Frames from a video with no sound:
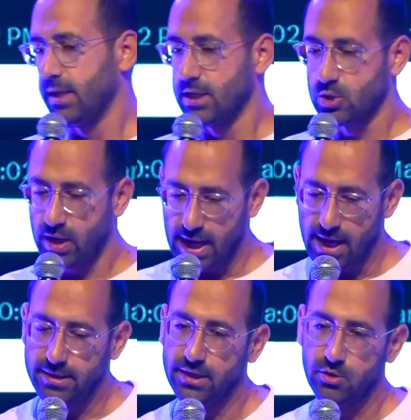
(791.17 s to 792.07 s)
So I had
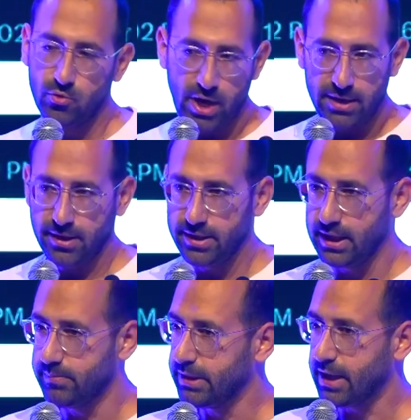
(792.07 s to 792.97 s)
to grind on
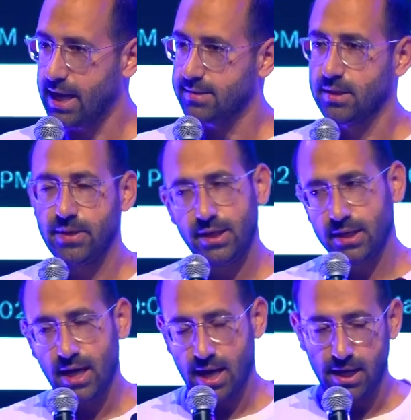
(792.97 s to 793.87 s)
him and to ask him, hey,
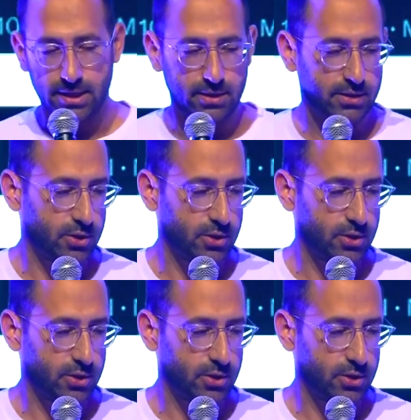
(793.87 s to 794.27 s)
Elichai,